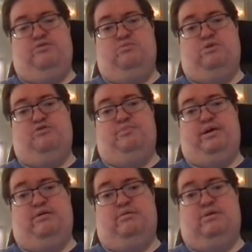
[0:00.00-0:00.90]
do much
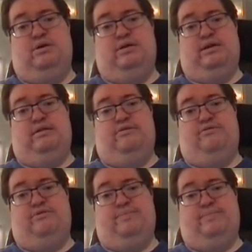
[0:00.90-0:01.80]
better than
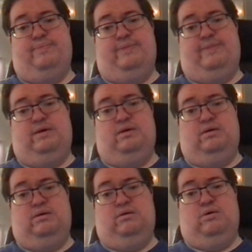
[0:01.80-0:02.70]
this.
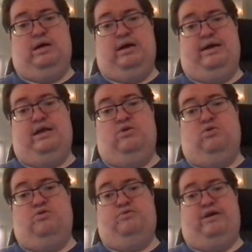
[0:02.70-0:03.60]
I can go
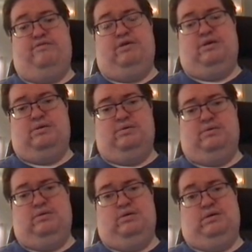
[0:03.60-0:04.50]
quadratic.
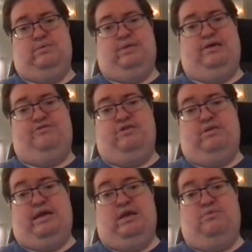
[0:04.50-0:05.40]
Well, I still
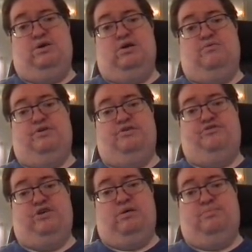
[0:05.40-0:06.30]
cannot recover the
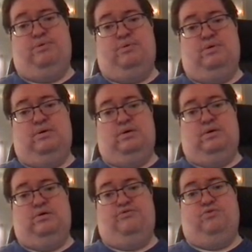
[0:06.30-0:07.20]
shape.
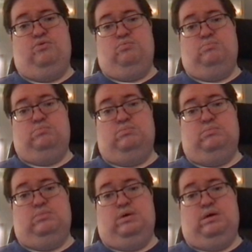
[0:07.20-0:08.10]
So
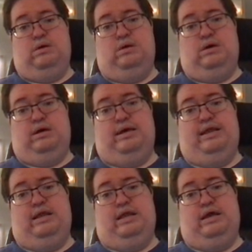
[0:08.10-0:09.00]
I get
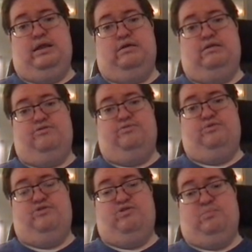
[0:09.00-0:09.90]
a line like this,
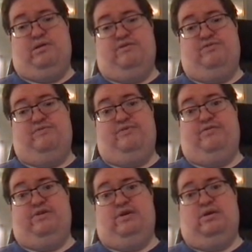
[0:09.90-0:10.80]
which is the best
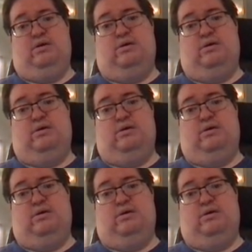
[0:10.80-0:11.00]
fitting